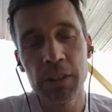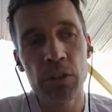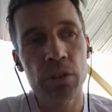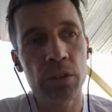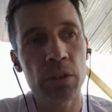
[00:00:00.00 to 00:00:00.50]

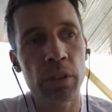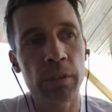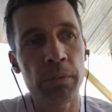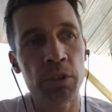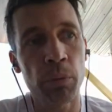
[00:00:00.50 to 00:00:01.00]

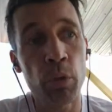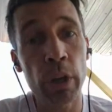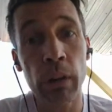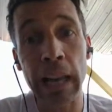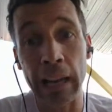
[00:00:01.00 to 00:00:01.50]
Some
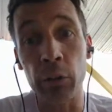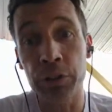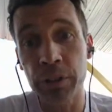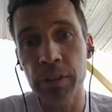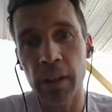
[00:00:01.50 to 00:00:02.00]
real
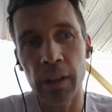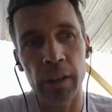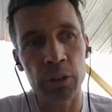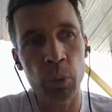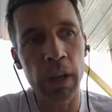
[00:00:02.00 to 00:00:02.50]
clout
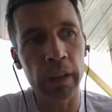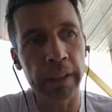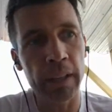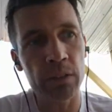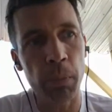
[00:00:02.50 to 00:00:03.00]
as well, I
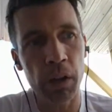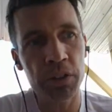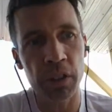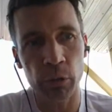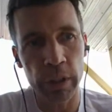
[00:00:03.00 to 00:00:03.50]
guess,
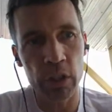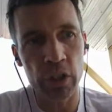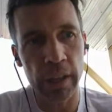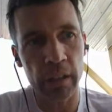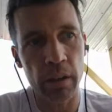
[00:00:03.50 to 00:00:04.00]
marketing
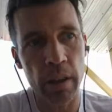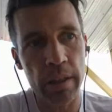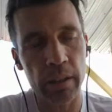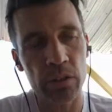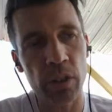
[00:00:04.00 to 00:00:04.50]
reach and that kind of
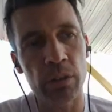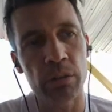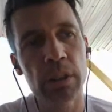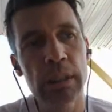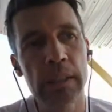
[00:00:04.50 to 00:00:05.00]
thing. So
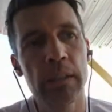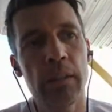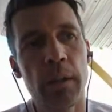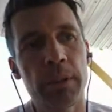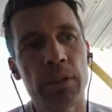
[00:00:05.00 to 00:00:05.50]

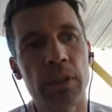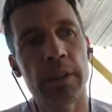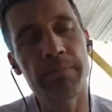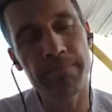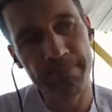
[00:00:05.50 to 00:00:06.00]
I'm excited.